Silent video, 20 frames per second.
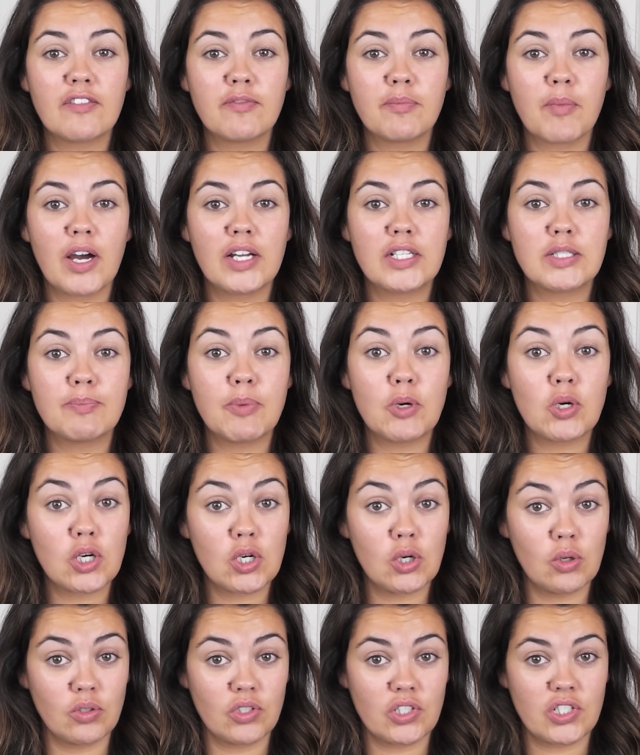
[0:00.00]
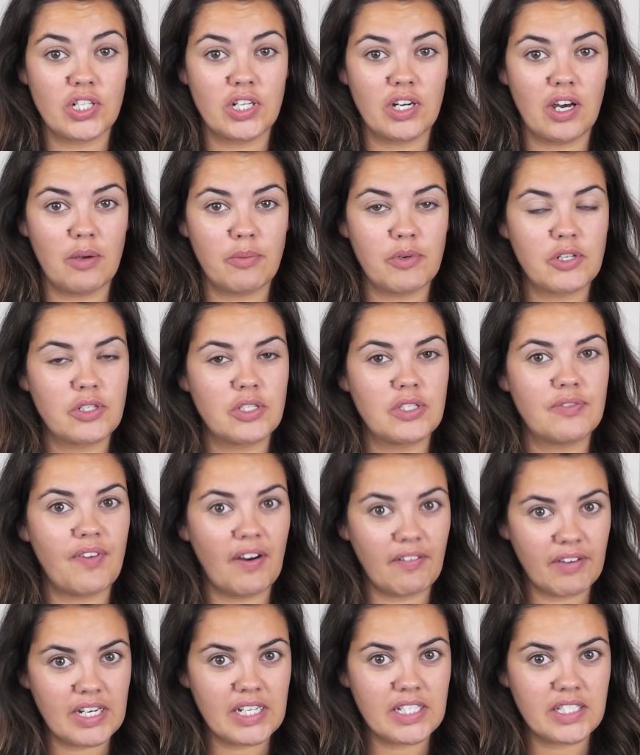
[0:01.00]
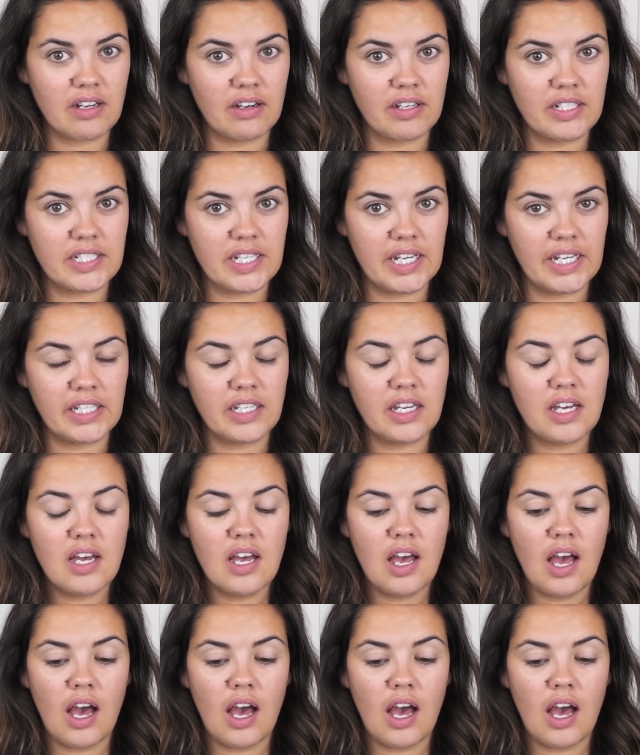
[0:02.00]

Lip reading: of mine's book launch tonight, which is very exciting,